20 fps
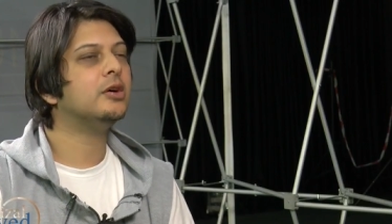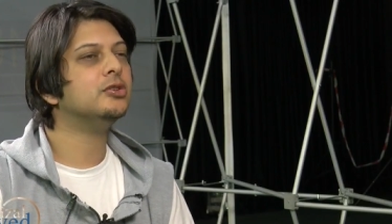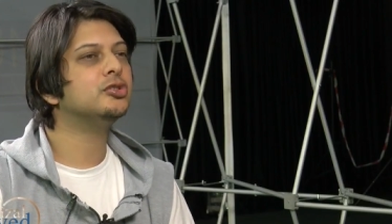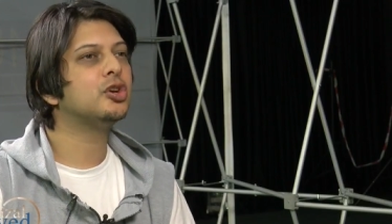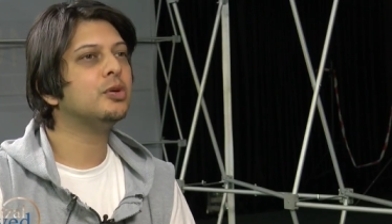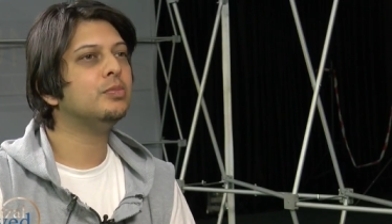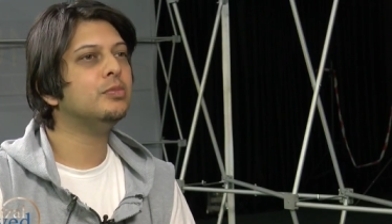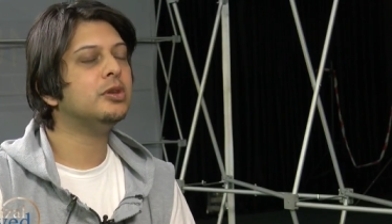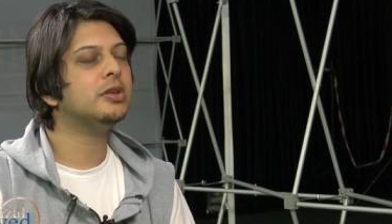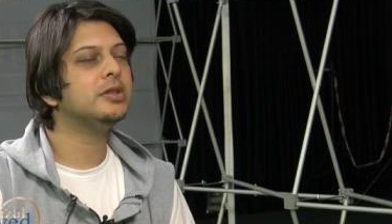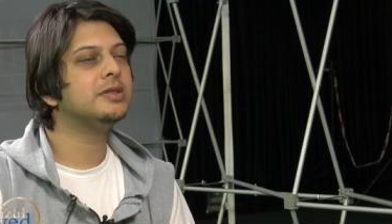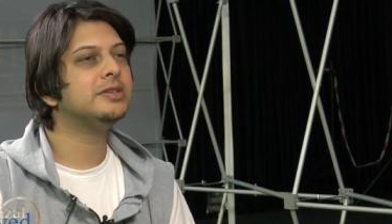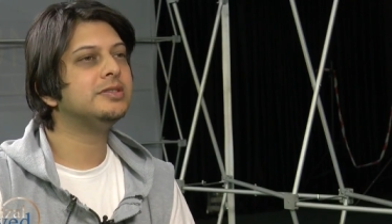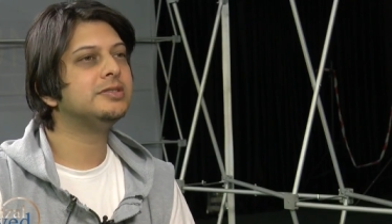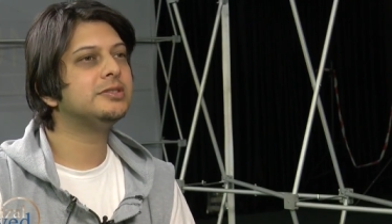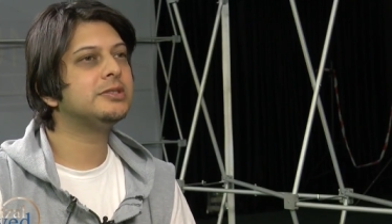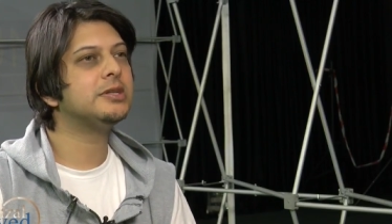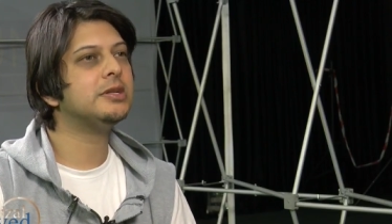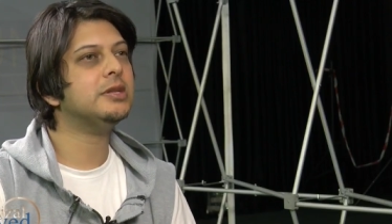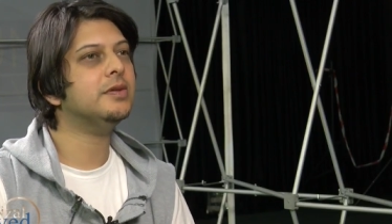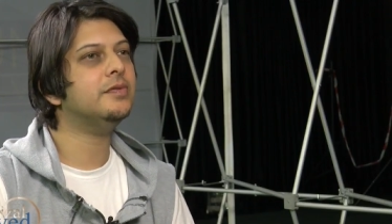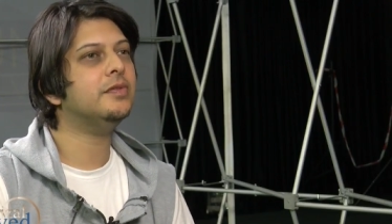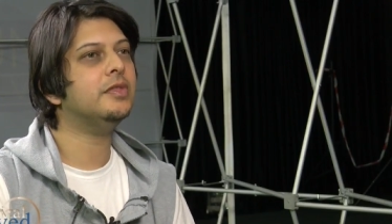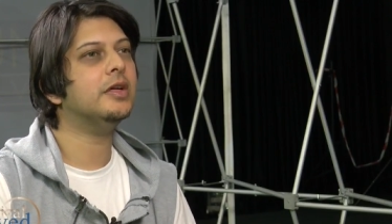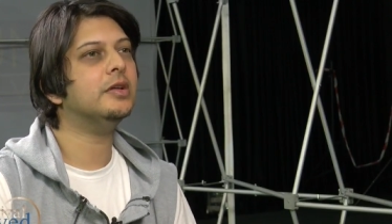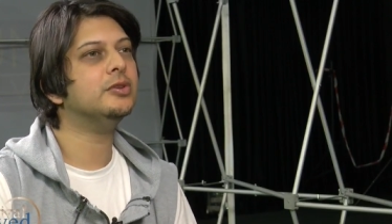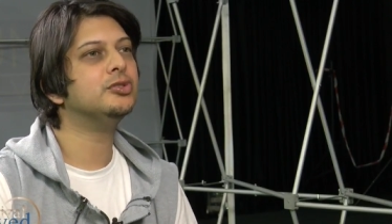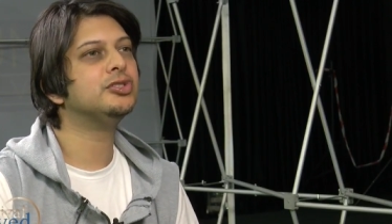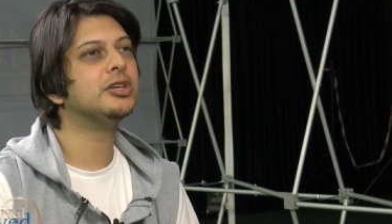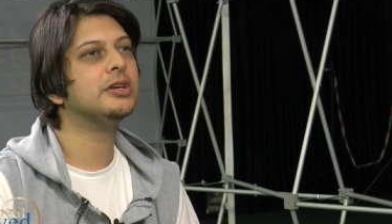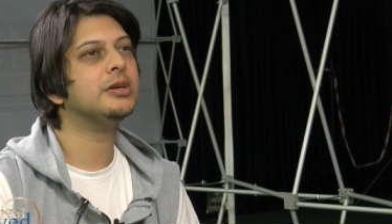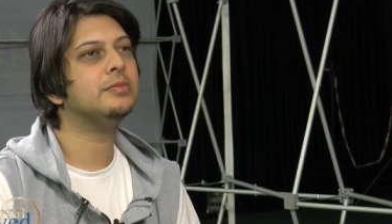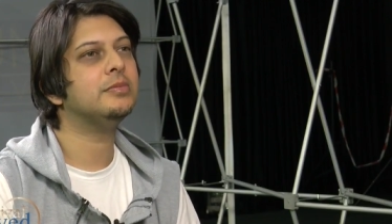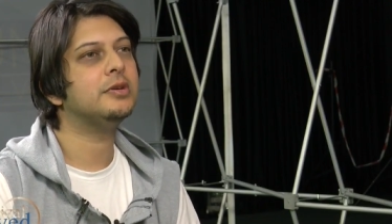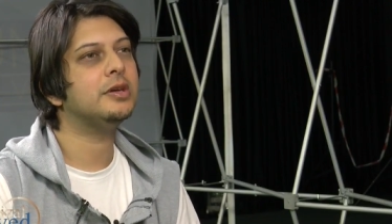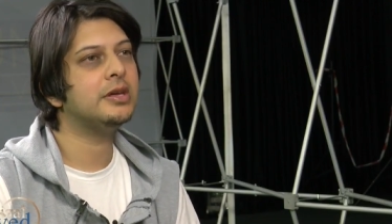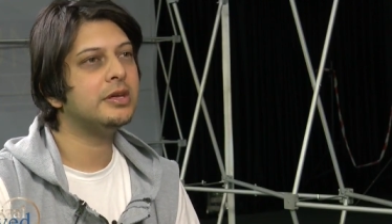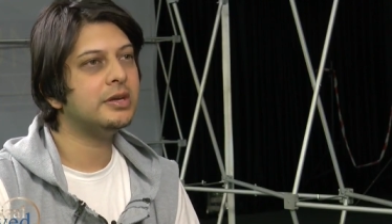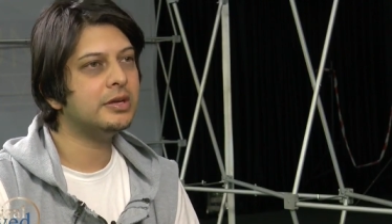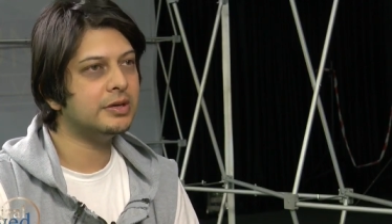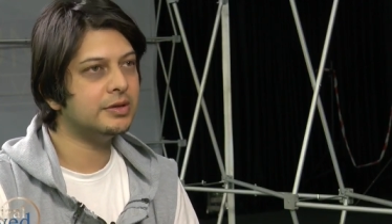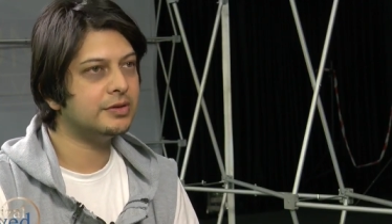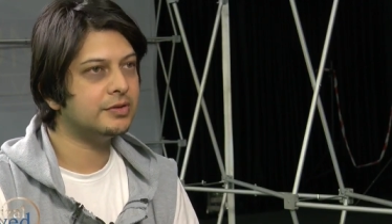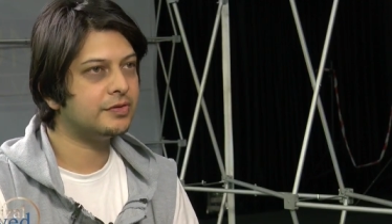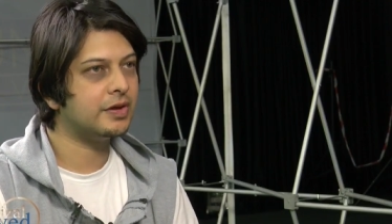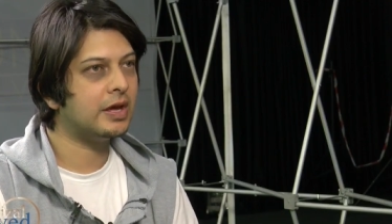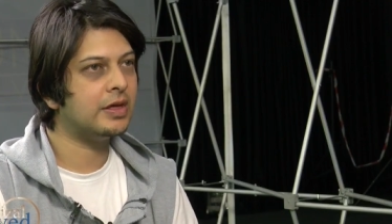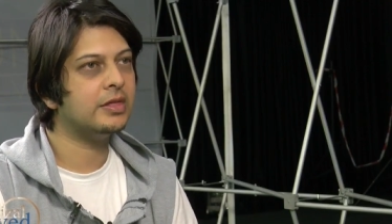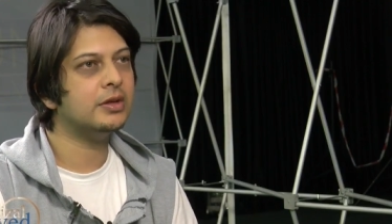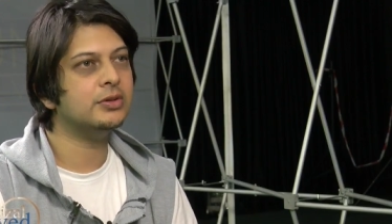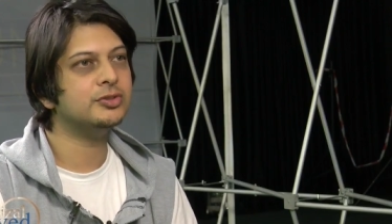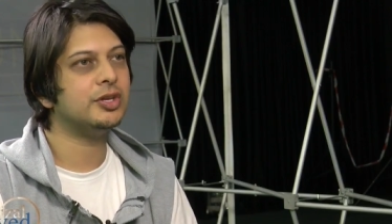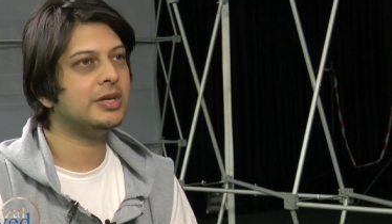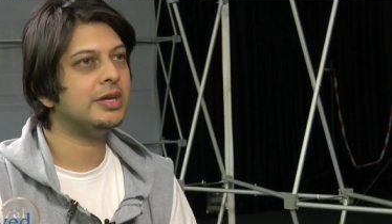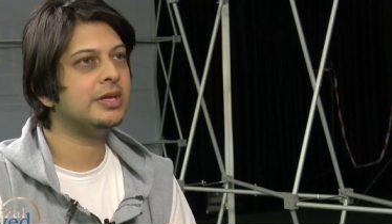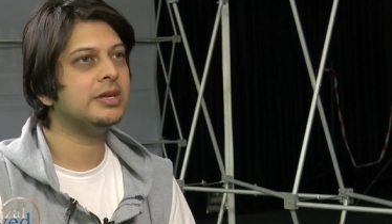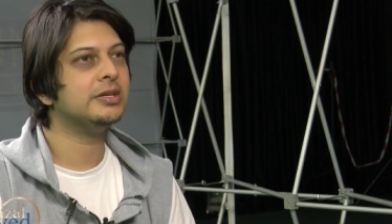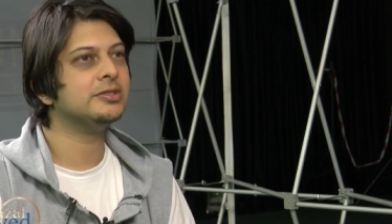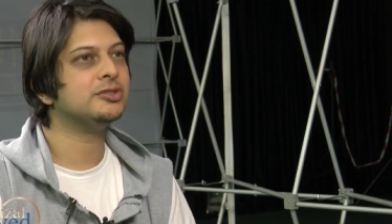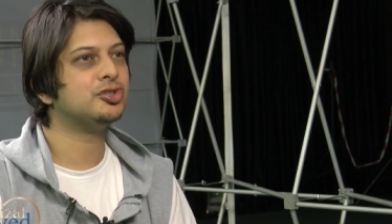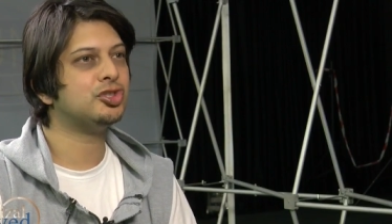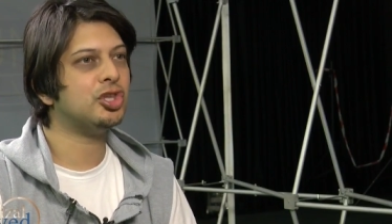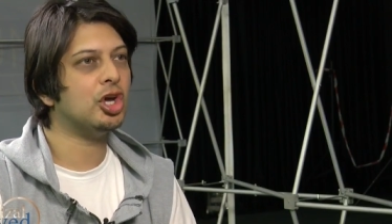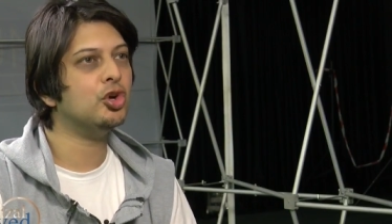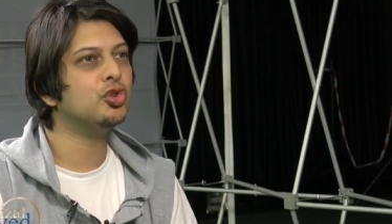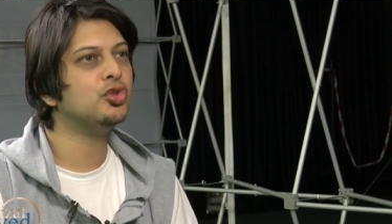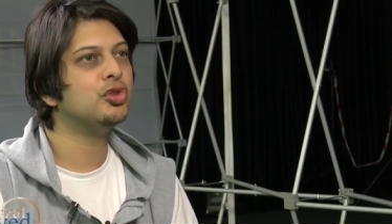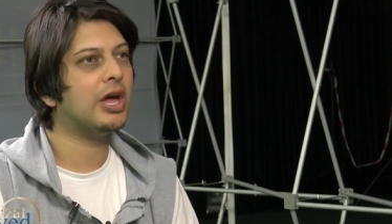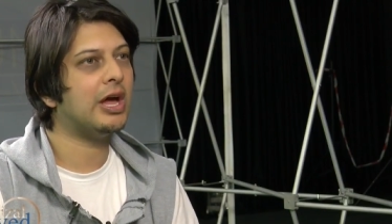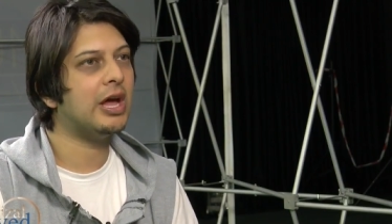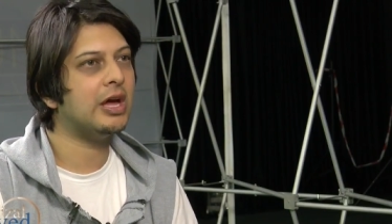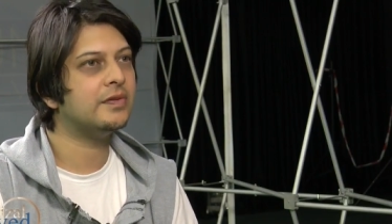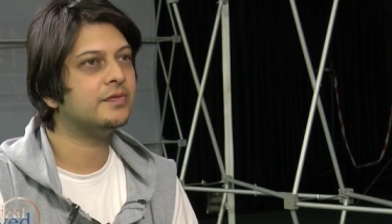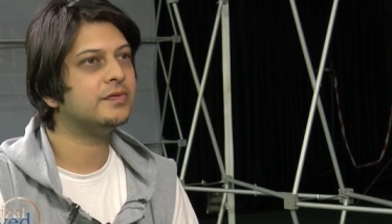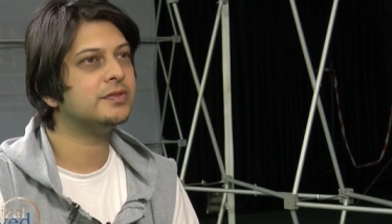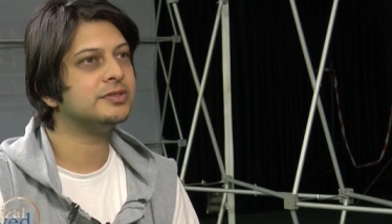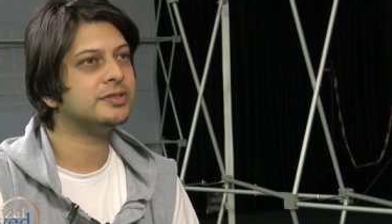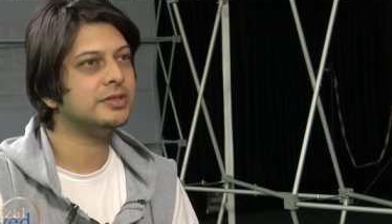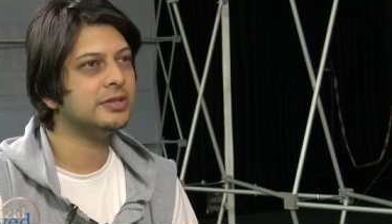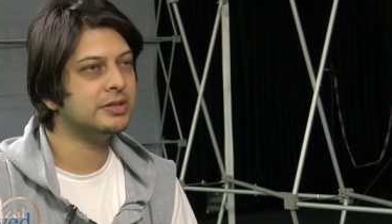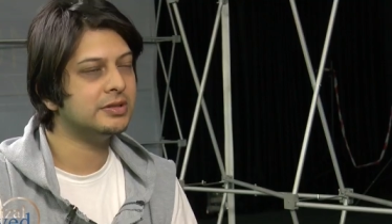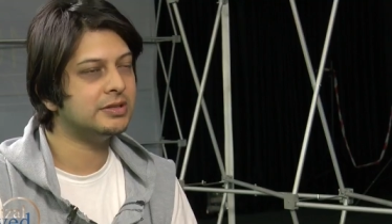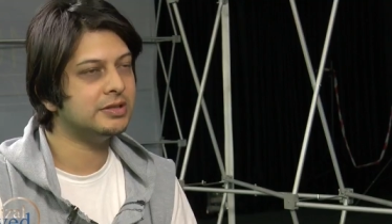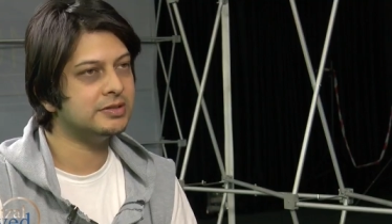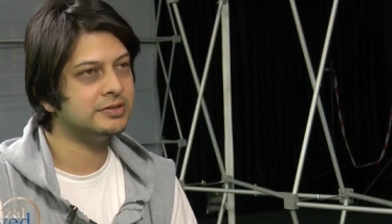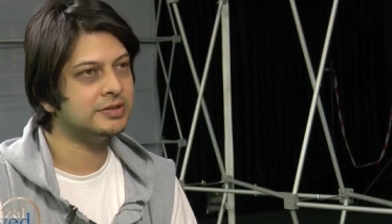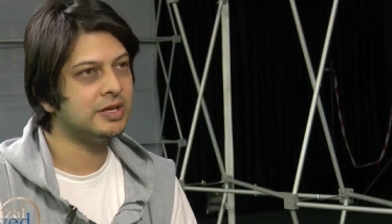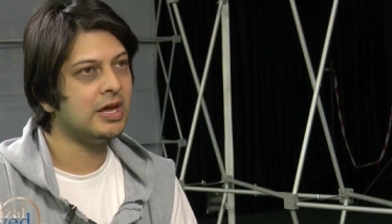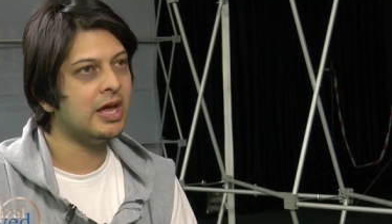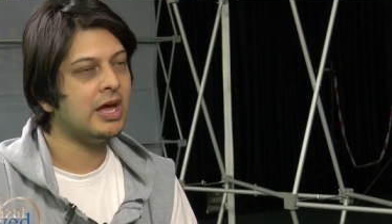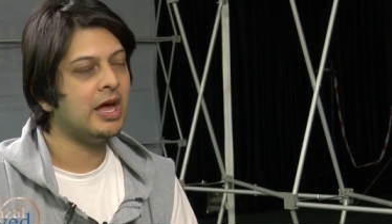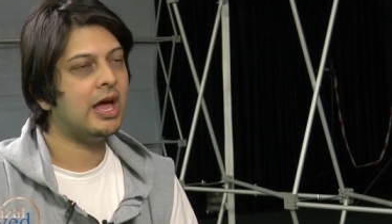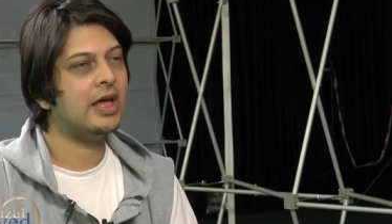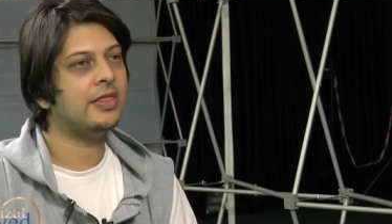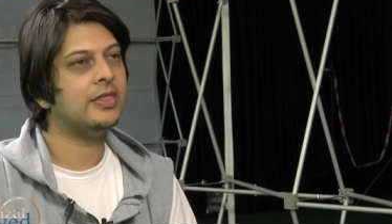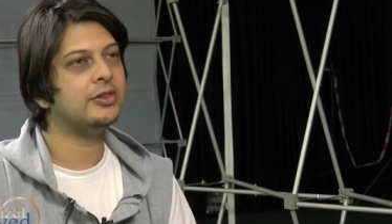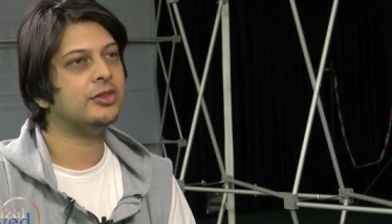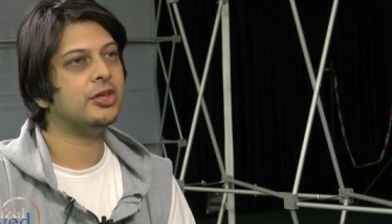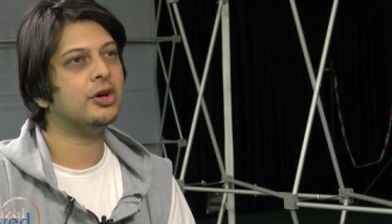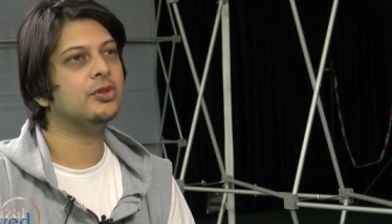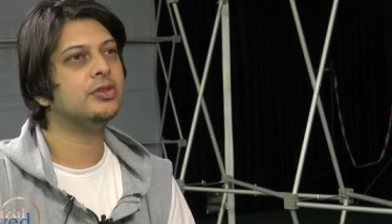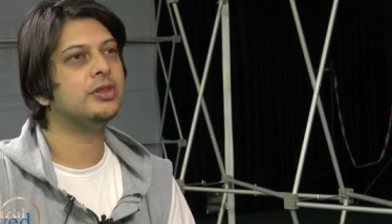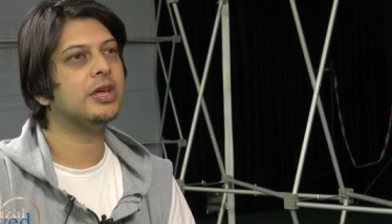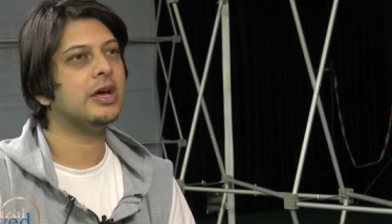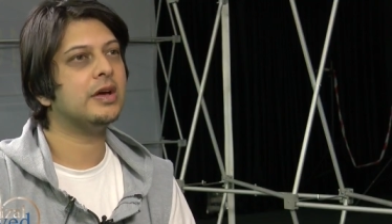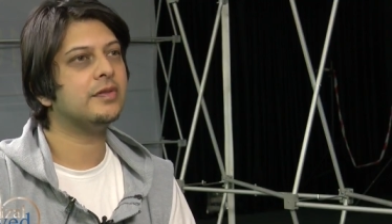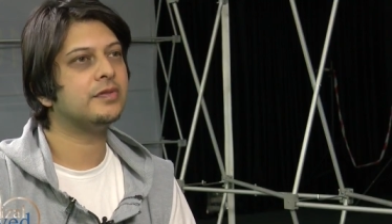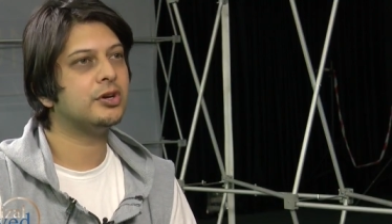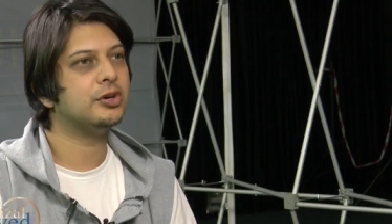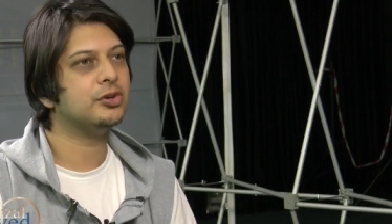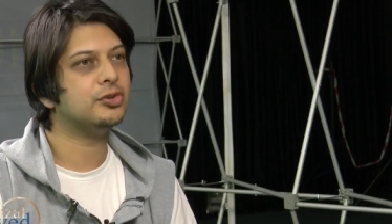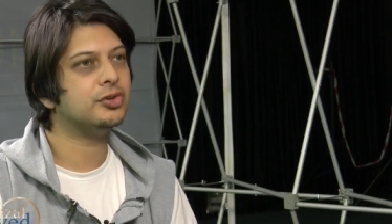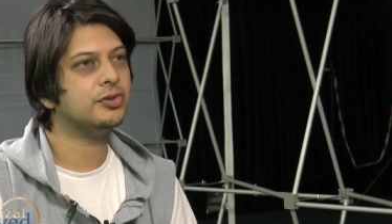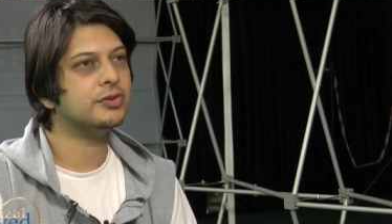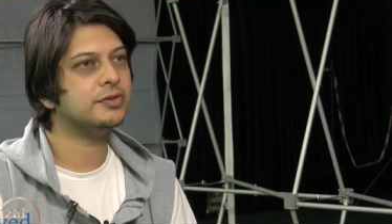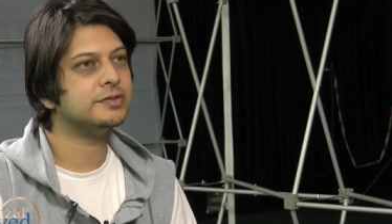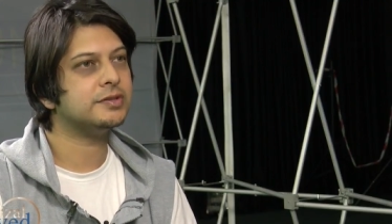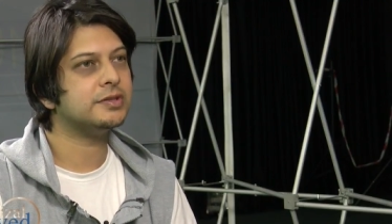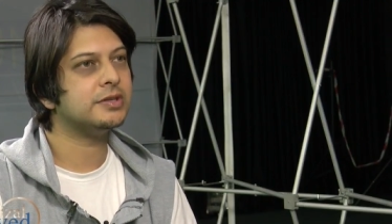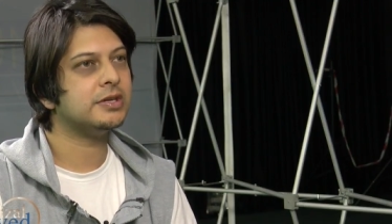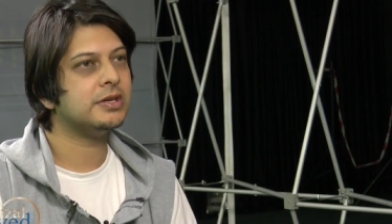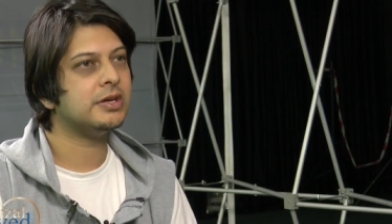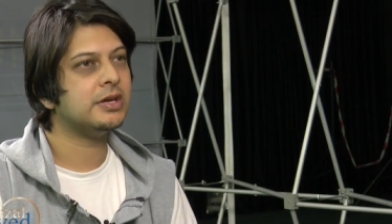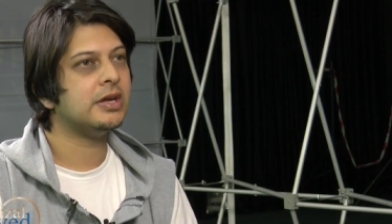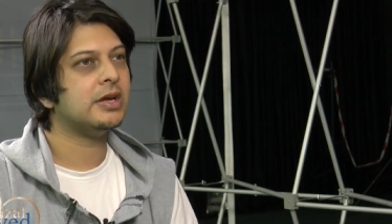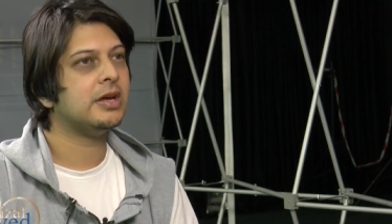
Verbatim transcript: Those communities still live in those same areas, and those areas don't have facilities, and they don't have coaches.